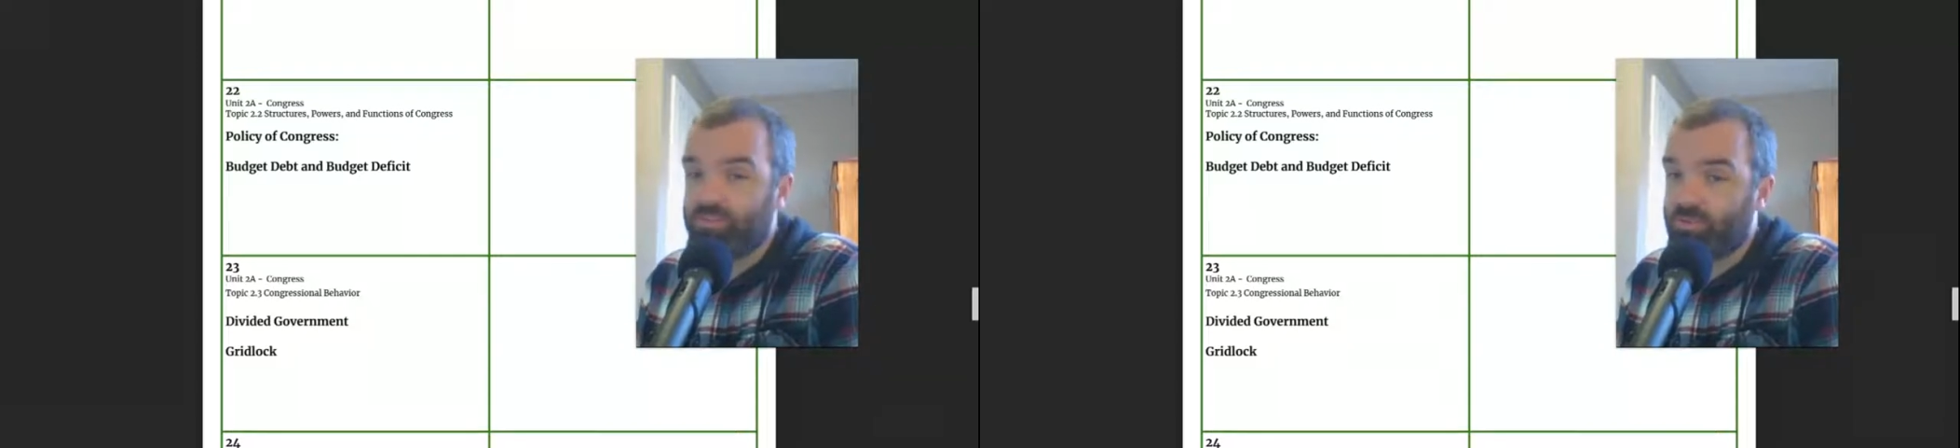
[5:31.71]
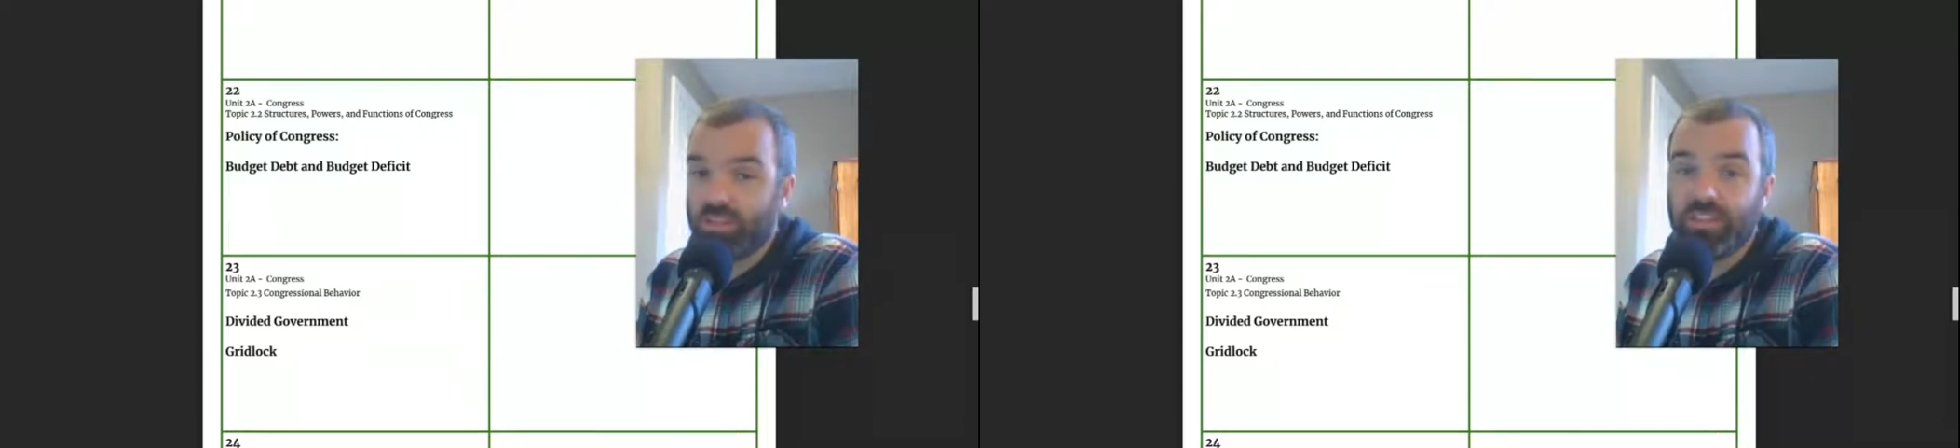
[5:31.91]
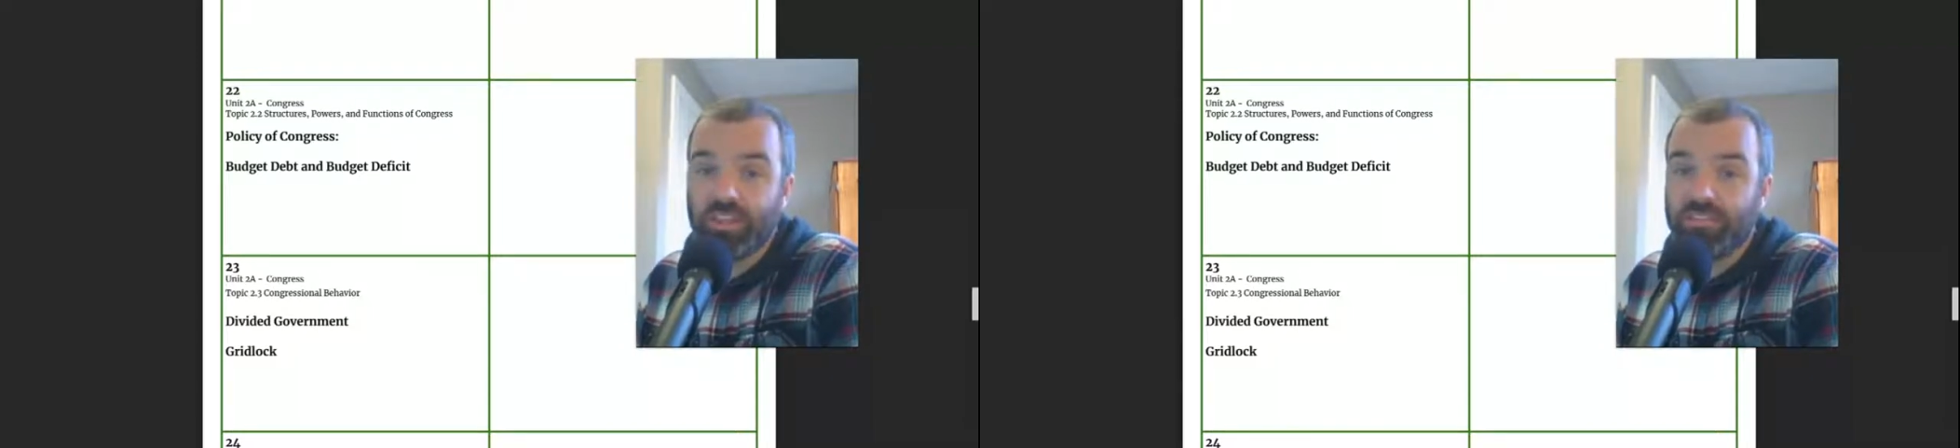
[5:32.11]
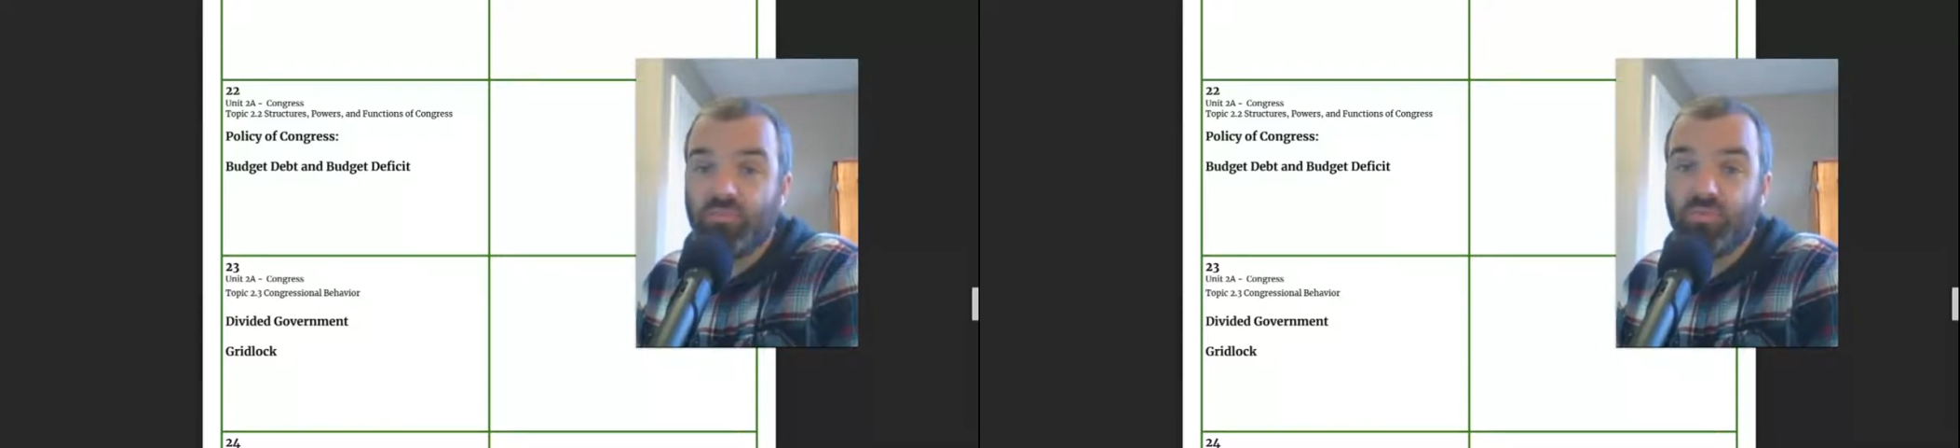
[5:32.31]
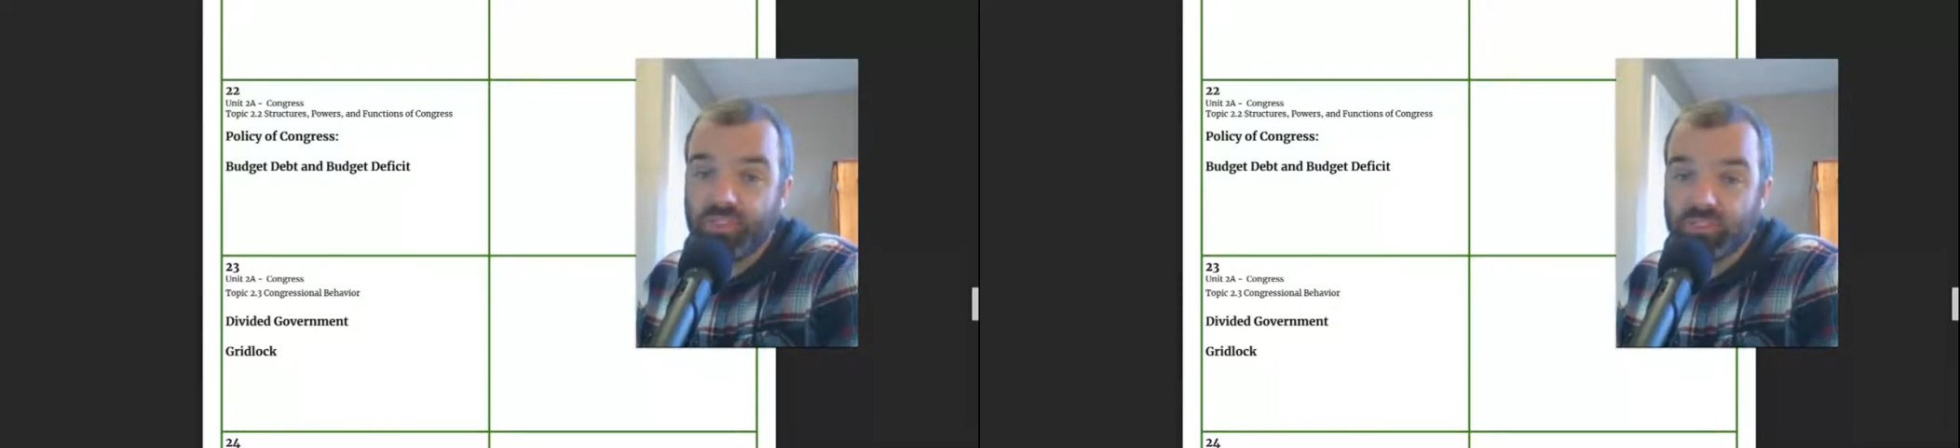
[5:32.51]
really that's a
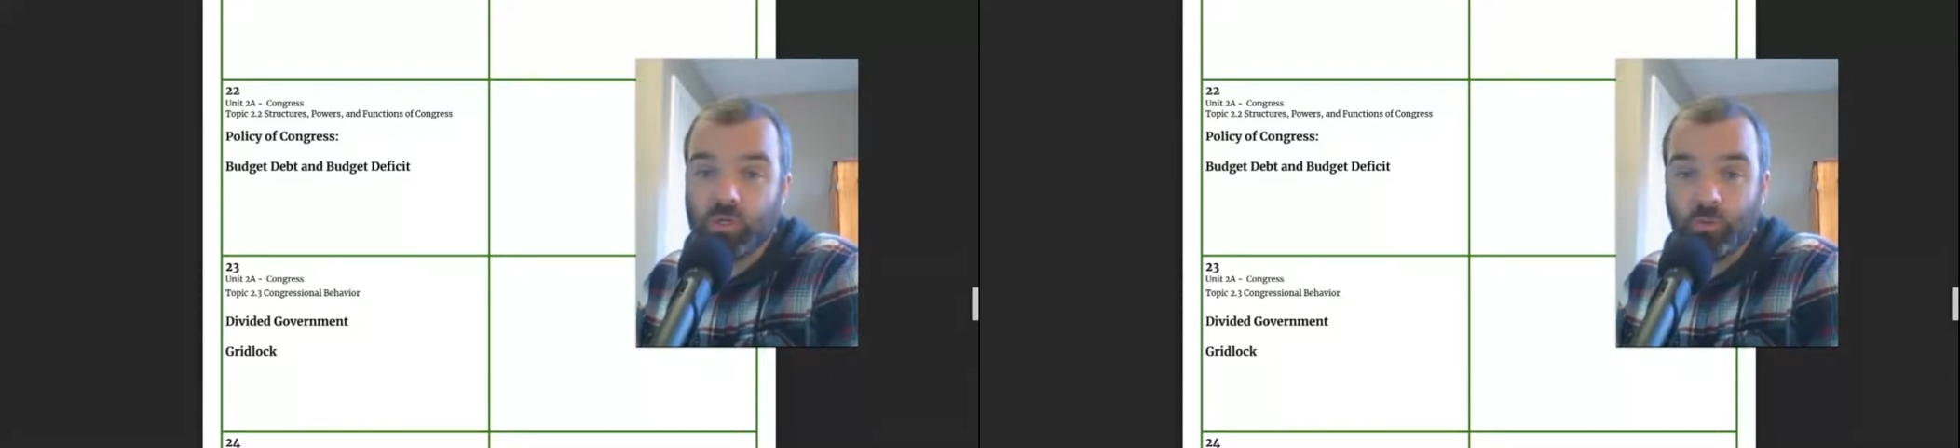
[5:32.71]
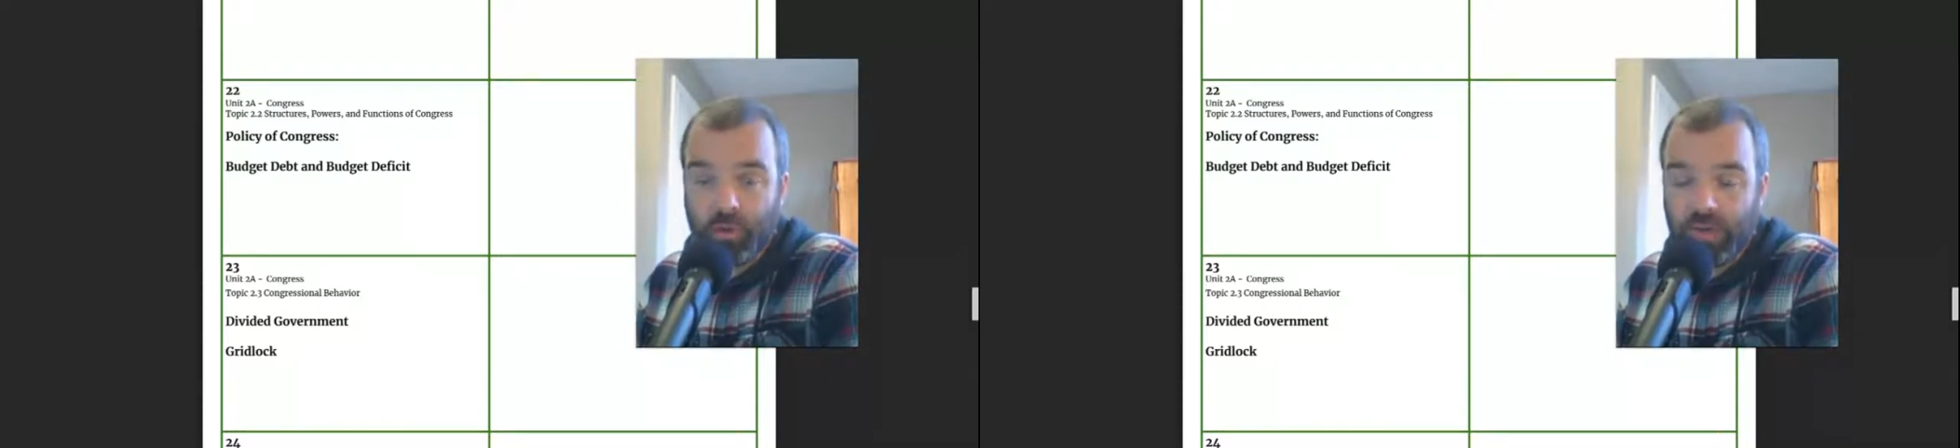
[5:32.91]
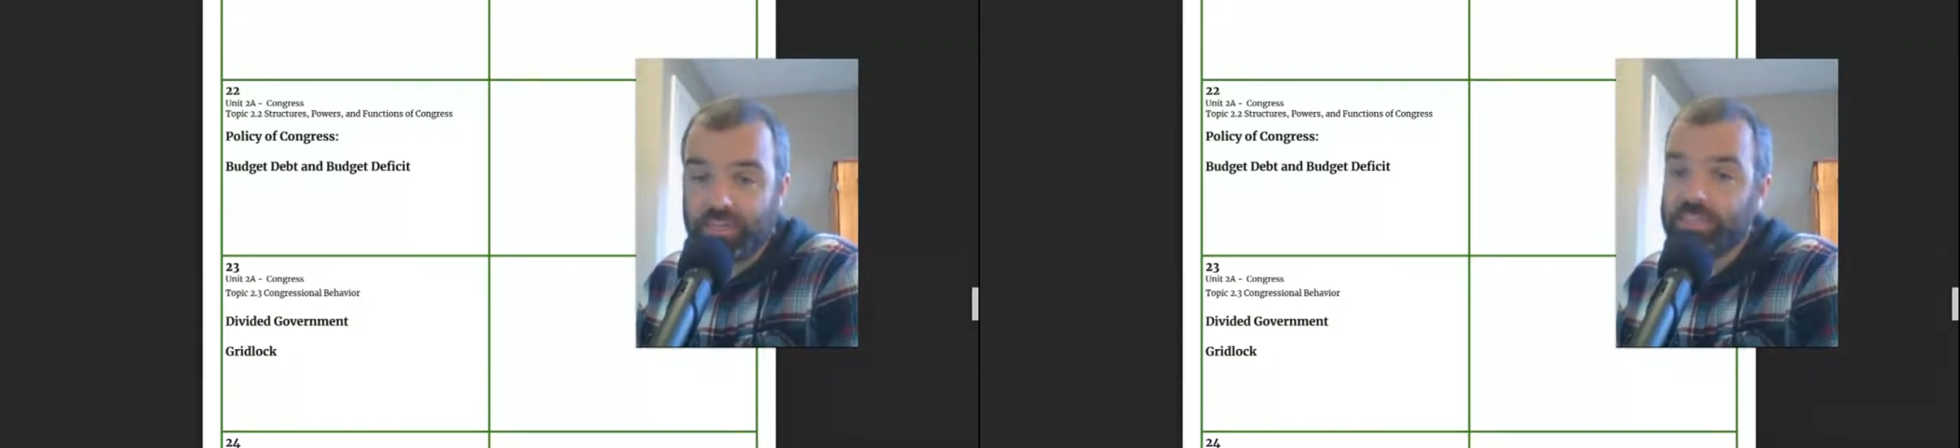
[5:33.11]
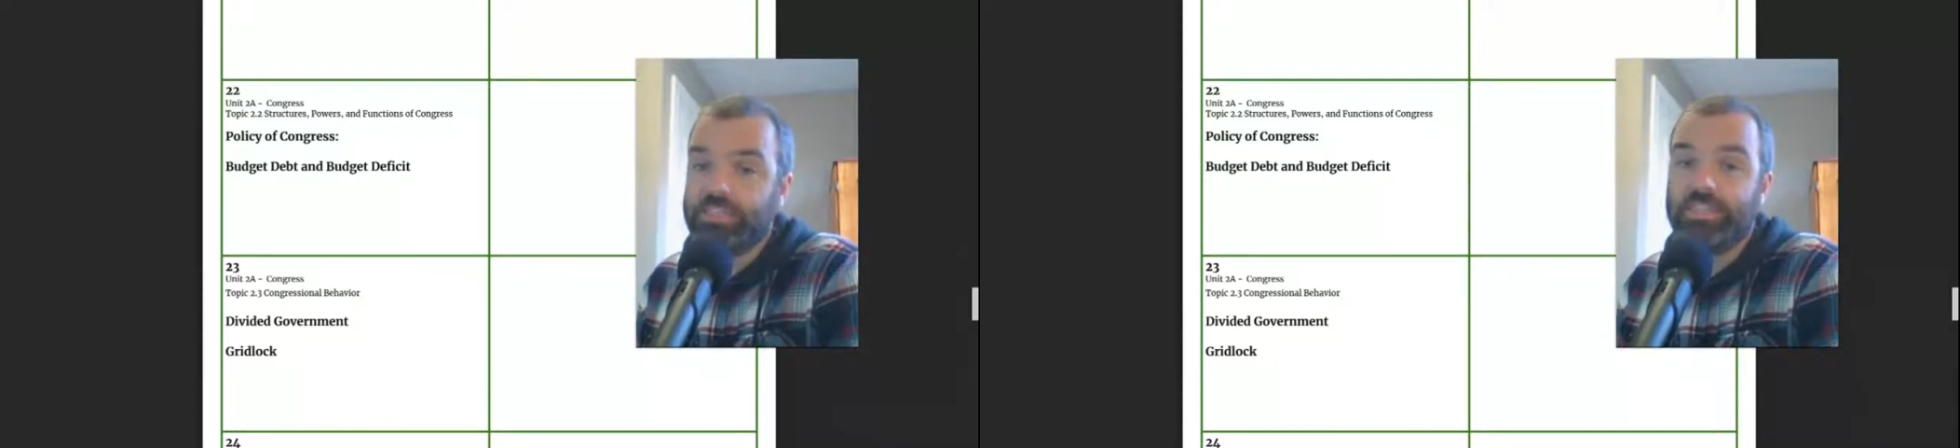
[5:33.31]
fiscal policy,